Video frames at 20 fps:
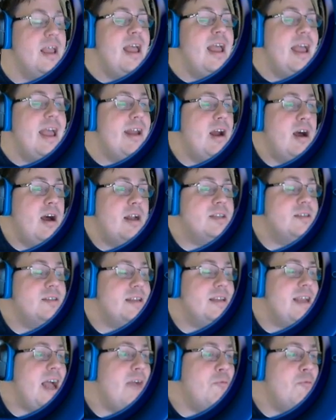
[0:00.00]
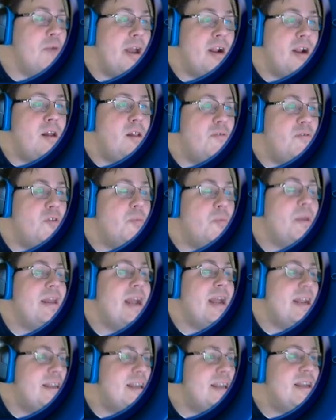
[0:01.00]
And honestly, I read all of them, and
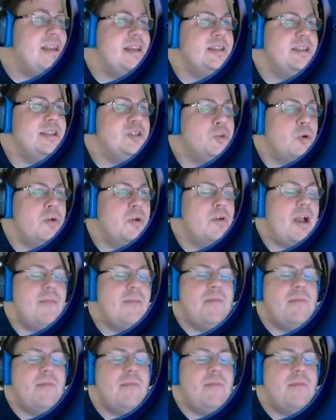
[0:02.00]
I did enjoy.